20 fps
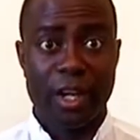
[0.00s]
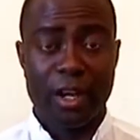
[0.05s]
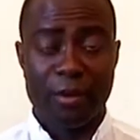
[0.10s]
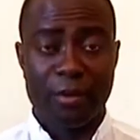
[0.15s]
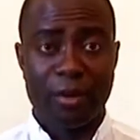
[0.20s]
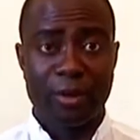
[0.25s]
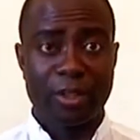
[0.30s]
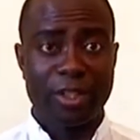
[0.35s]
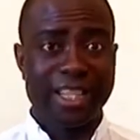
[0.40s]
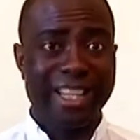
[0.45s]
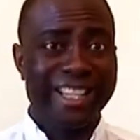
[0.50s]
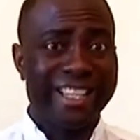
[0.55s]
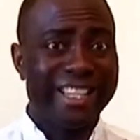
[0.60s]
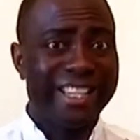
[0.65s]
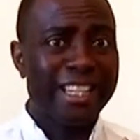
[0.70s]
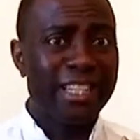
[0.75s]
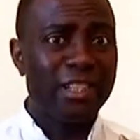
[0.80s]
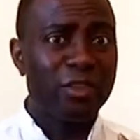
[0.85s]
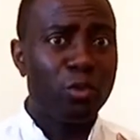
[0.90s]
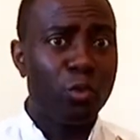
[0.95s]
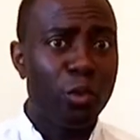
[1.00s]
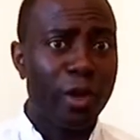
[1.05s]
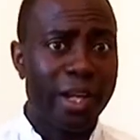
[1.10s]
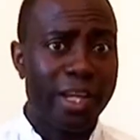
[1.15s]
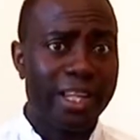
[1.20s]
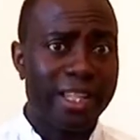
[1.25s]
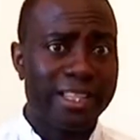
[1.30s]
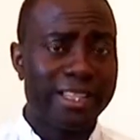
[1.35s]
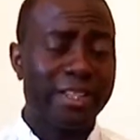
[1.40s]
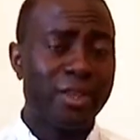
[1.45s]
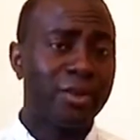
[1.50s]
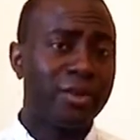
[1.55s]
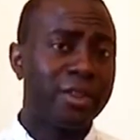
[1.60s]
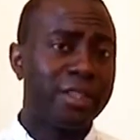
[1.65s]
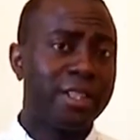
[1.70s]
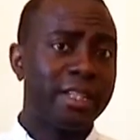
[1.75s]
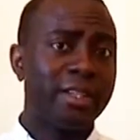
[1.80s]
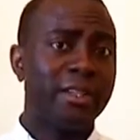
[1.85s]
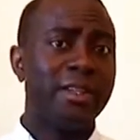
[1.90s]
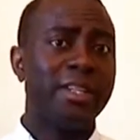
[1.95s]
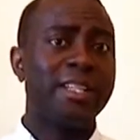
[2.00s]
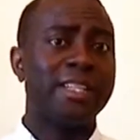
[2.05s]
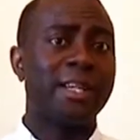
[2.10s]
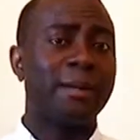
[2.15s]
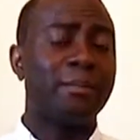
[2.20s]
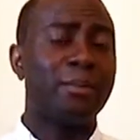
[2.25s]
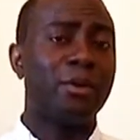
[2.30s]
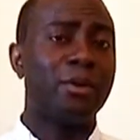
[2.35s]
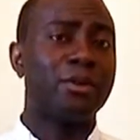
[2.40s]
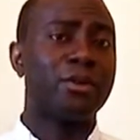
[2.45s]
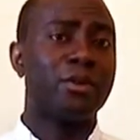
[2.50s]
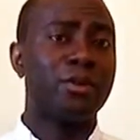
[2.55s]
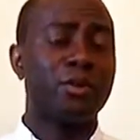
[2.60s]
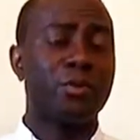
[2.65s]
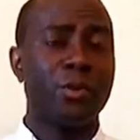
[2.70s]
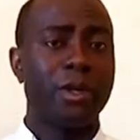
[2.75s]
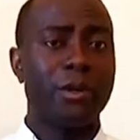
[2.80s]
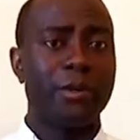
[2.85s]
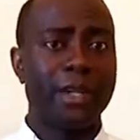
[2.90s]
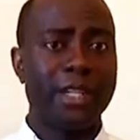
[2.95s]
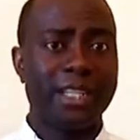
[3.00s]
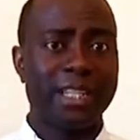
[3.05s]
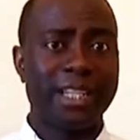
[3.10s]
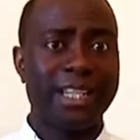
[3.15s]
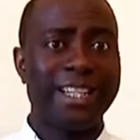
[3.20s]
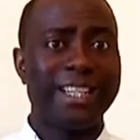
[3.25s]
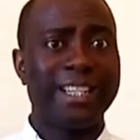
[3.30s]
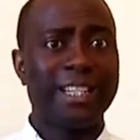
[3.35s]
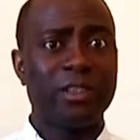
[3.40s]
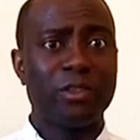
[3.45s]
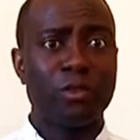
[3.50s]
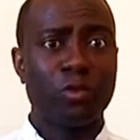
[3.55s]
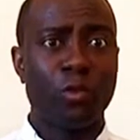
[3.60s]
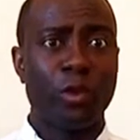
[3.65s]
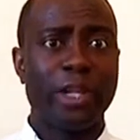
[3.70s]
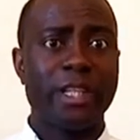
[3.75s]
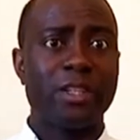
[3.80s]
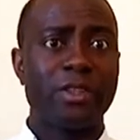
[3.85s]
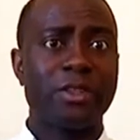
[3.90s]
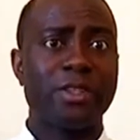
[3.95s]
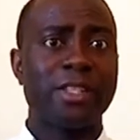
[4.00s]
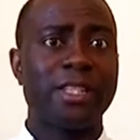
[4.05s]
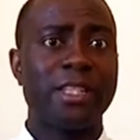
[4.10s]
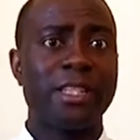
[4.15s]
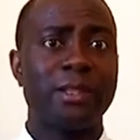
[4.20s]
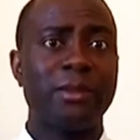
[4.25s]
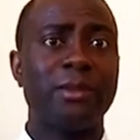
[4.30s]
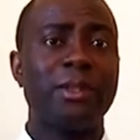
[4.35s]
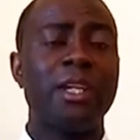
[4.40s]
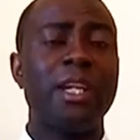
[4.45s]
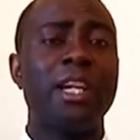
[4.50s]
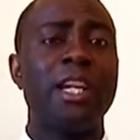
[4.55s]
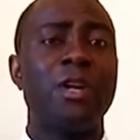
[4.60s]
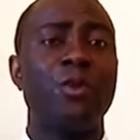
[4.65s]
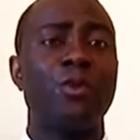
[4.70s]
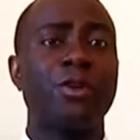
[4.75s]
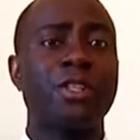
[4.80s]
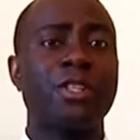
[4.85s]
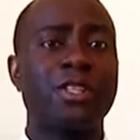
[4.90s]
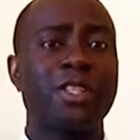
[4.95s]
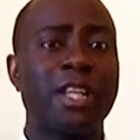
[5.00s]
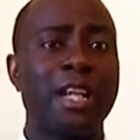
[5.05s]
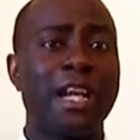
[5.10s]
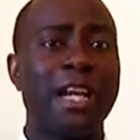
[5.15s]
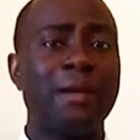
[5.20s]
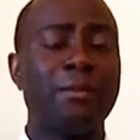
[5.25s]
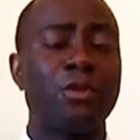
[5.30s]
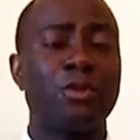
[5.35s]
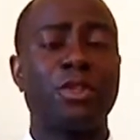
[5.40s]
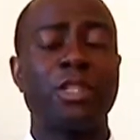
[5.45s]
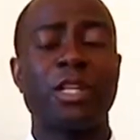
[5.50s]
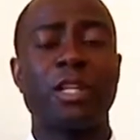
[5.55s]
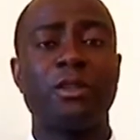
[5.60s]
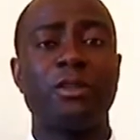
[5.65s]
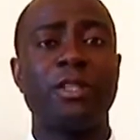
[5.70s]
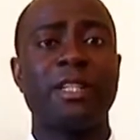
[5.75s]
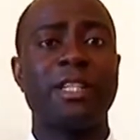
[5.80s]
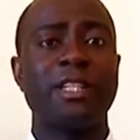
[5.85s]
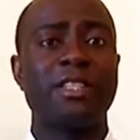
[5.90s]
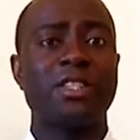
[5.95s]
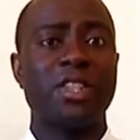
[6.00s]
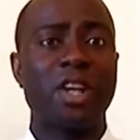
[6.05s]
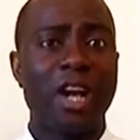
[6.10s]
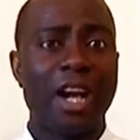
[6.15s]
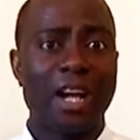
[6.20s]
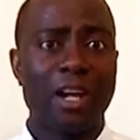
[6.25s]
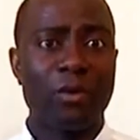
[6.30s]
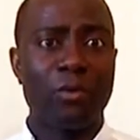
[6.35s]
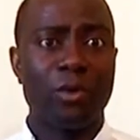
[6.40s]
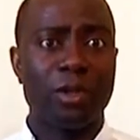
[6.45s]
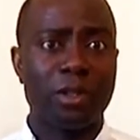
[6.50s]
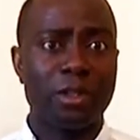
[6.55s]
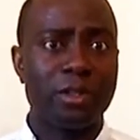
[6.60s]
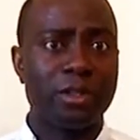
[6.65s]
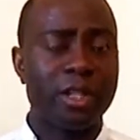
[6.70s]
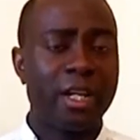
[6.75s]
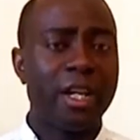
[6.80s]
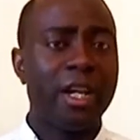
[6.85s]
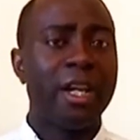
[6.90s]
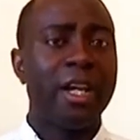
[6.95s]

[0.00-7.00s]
But he didn't wait until his apostles were ready. He didn't wait until it was time to take on the entire world.